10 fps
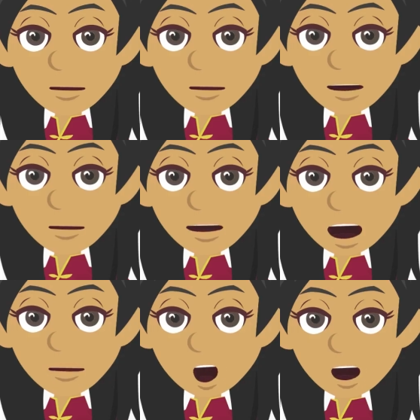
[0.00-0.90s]
A
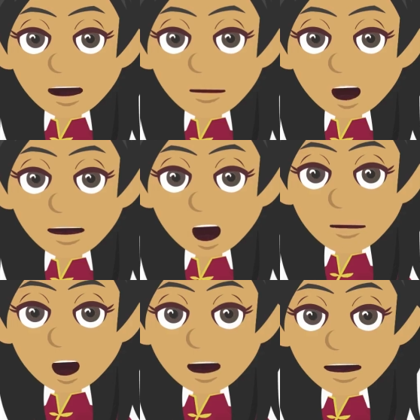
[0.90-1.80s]
2019
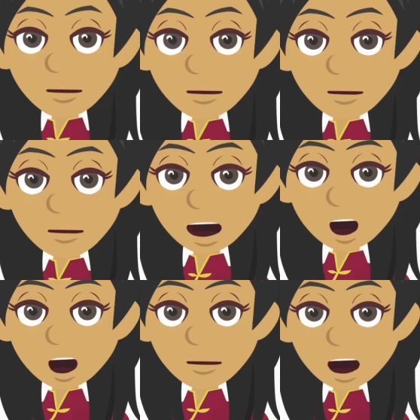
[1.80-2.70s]
document
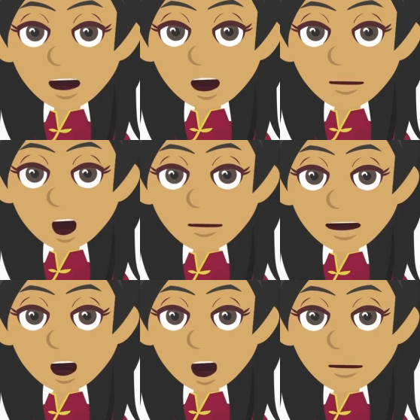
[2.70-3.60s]
shows that there were an
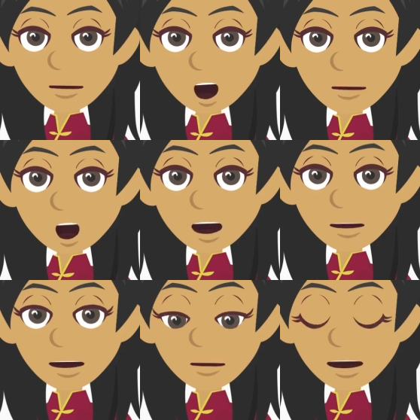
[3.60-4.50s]
estimated
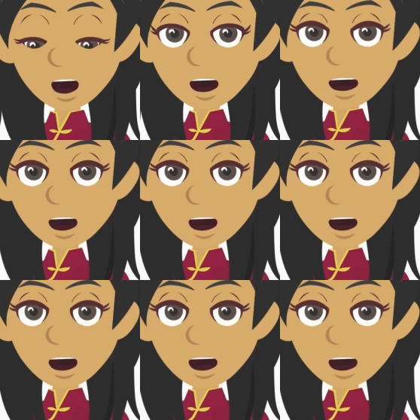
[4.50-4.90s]
449